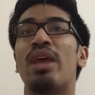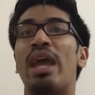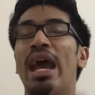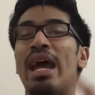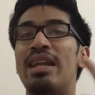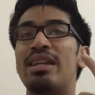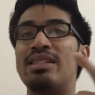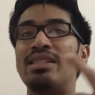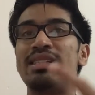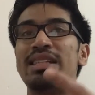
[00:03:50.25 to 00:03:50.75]

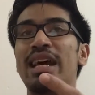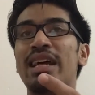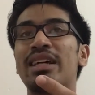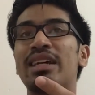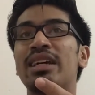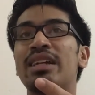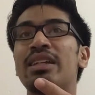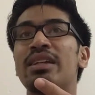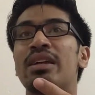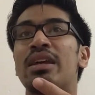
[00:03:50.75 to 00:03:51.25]
And the
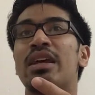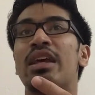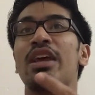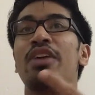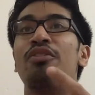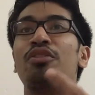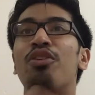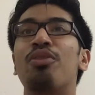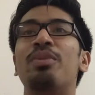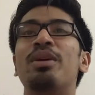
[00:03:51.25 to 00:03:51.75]
second
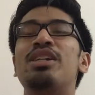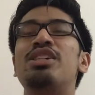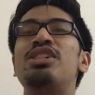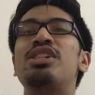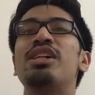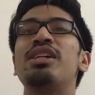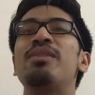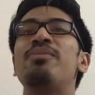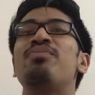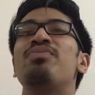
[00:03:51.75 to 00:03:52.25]

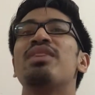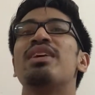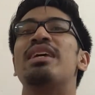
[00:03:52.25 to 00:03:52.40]
information